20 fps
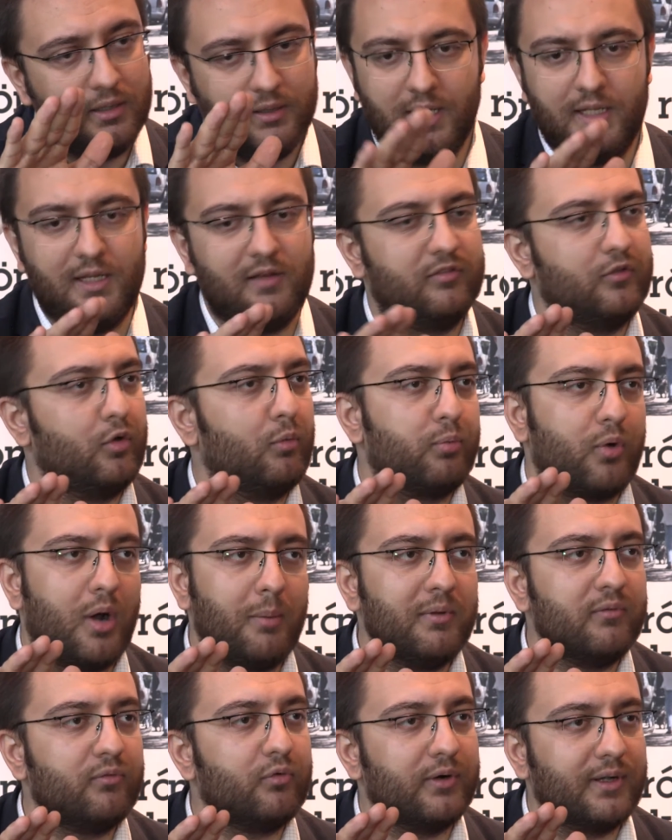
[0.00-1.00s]
then it's no
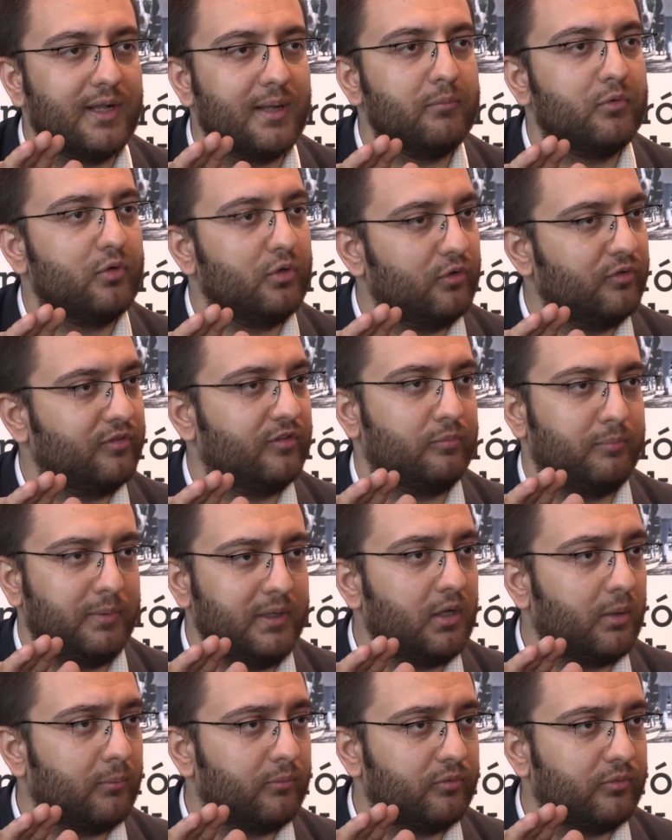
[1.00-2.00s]
problem for them to use the speed
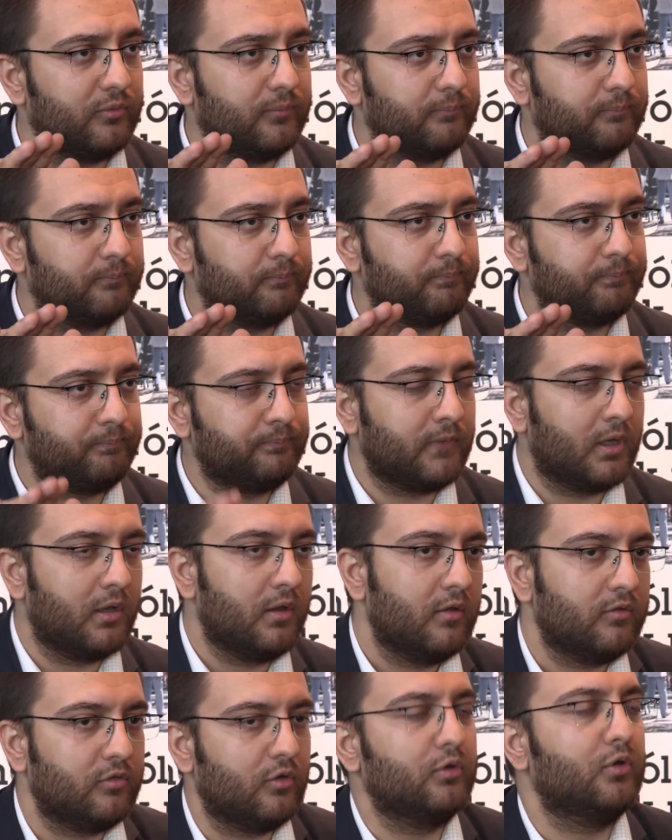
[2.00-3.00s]
domes.
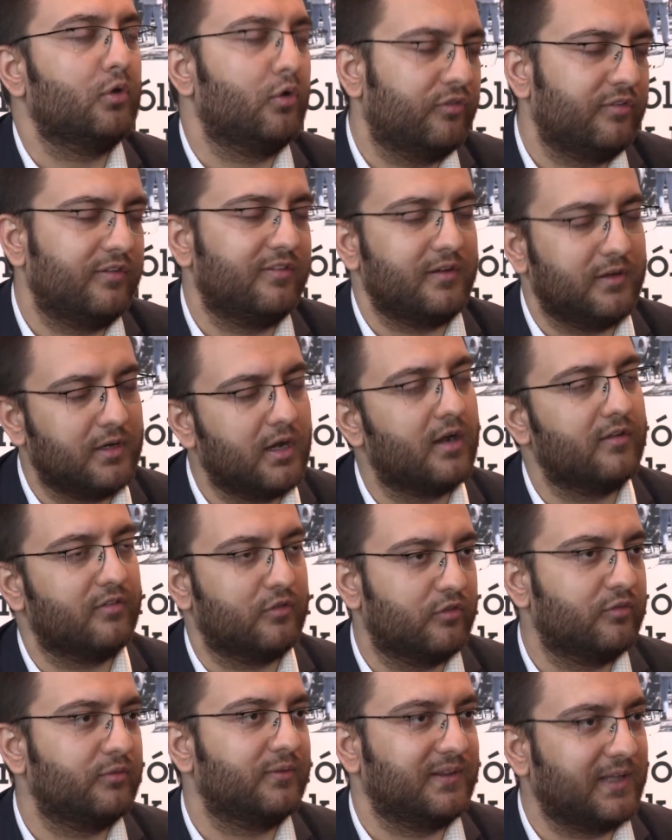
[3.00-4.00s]
So those is regards
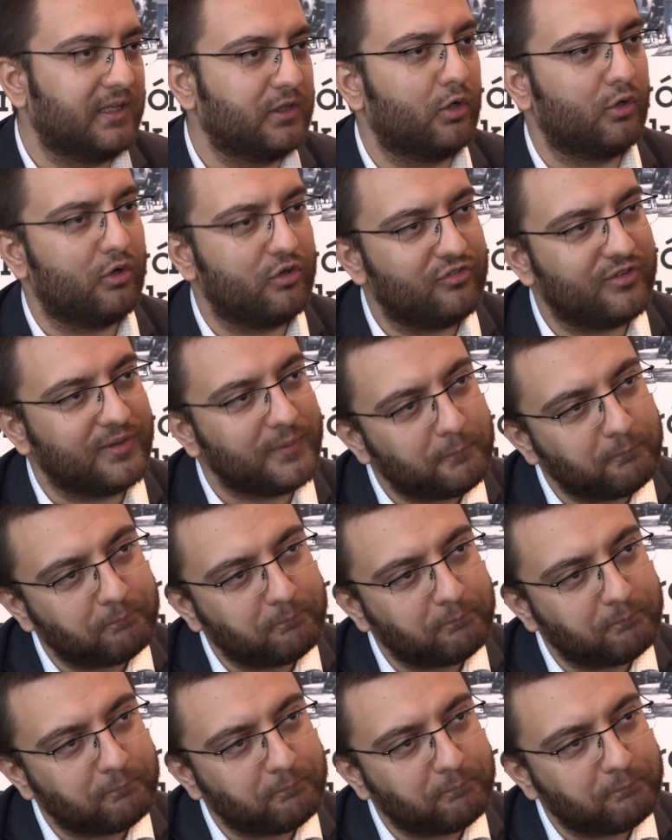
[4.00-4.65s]
of technology.